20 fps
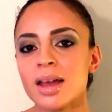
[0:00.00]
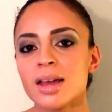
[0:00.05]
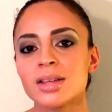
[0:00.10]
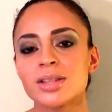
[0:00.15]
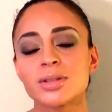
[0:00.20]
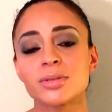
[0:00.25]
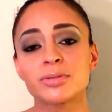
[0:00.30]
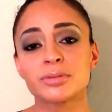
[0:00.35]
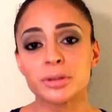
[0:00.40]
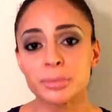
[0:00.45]

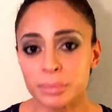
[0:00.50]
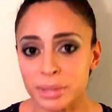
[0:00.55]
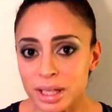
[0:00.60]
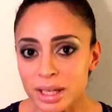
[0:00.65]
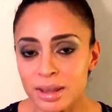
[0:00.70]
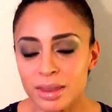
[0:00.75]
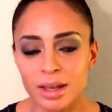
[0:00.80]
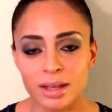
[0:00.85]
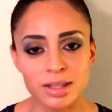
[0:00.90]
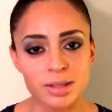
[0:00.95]
So for
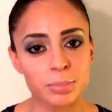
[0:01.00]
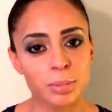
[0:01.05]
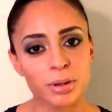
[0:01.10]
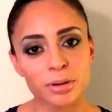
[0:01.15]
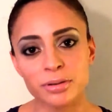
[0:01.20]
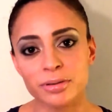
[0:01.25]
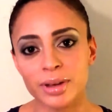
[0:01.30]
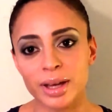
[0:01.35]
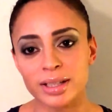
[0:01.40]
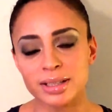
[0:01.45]
me, that's
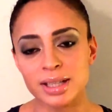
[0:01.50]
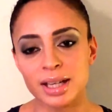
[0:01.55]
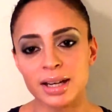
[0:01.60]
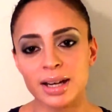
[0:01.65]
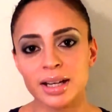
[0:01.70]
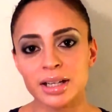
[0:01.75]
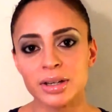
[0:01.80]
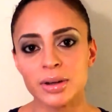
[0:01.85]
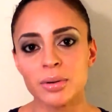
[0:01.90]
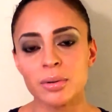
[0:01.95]
perfect. And
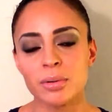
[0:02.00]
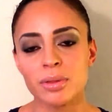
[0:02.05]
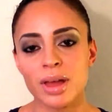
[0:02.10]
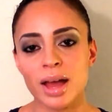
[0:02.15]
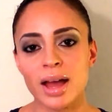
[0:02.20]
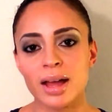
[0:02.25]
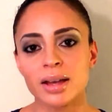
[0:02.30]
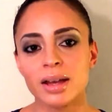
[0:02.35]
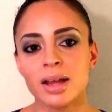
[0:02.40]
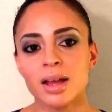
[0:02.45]
I know
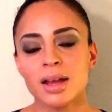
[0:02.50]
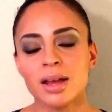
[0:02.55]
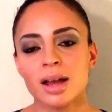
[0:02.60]
that